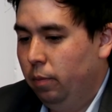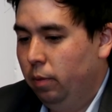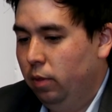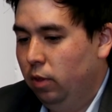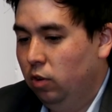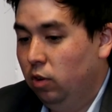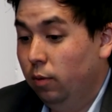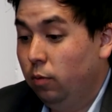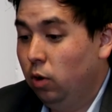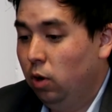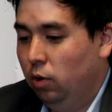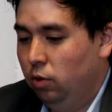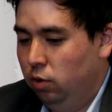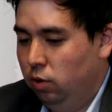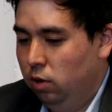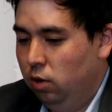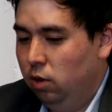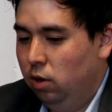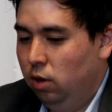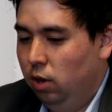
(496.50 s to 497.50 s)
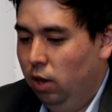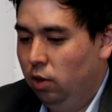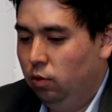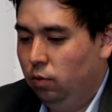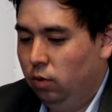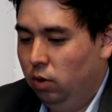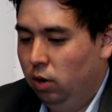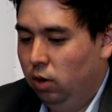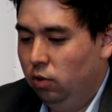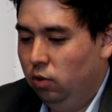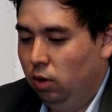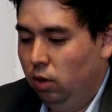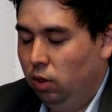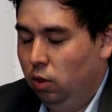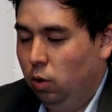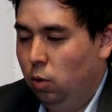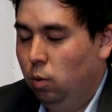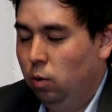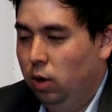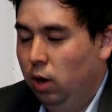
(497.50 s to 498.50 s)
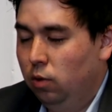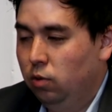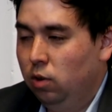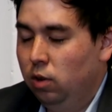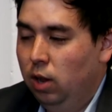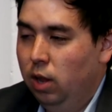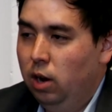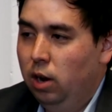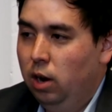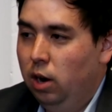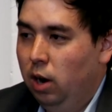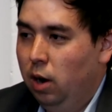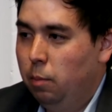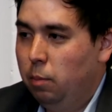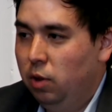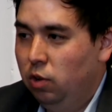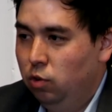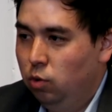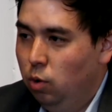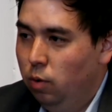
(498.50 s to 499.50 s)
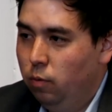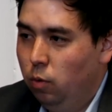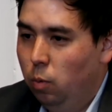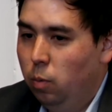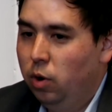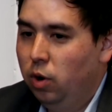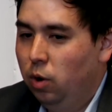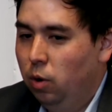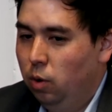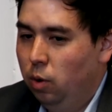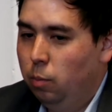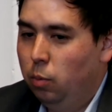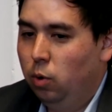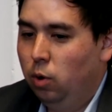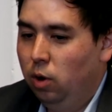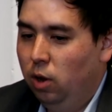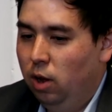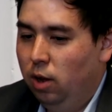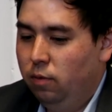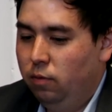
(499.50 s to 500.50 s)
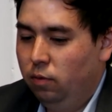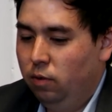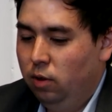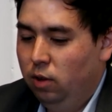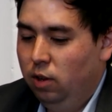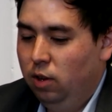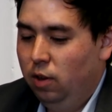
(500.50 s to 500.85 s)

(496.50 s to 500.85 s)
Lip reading: The difficulty as far as like the cooldowns and lining it up means you have a window to pull off